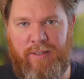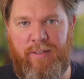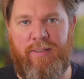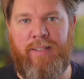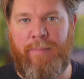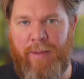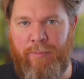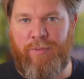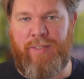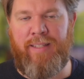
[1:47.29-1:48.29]
Yep, and
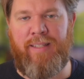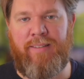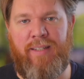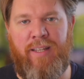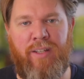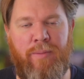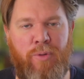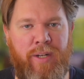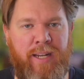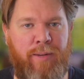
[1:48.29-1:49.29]
we've seen this in the
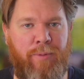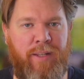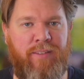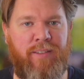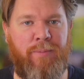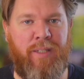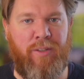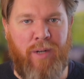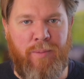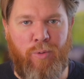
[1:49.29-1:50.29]
community with some
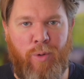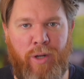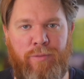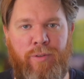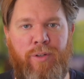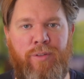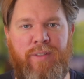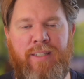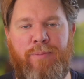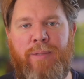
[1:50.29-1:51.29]
incredible workflows
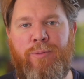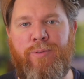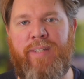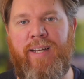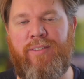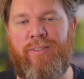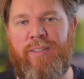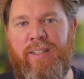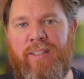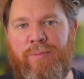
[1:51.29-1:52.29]
as people start
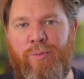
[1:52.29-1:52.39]
to explore